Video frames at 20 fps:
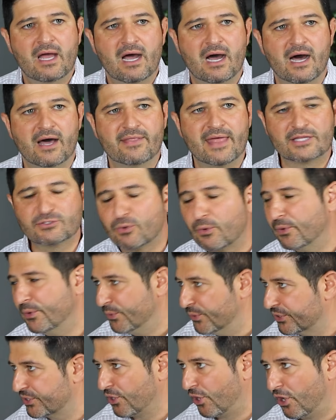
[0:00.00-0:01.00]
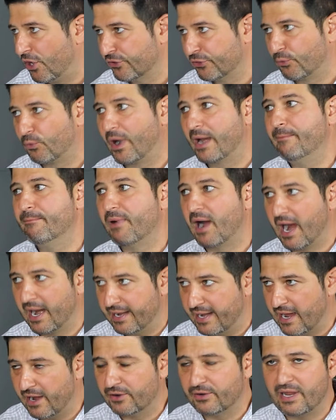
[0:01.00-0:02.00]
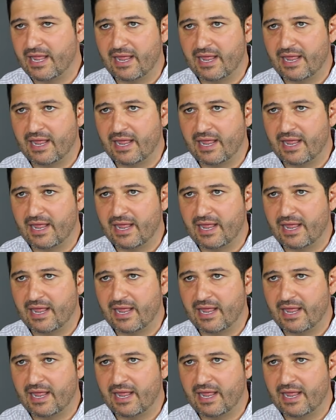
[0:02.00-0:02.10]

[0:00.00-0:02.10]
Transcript: That's what we would call the rate buy down.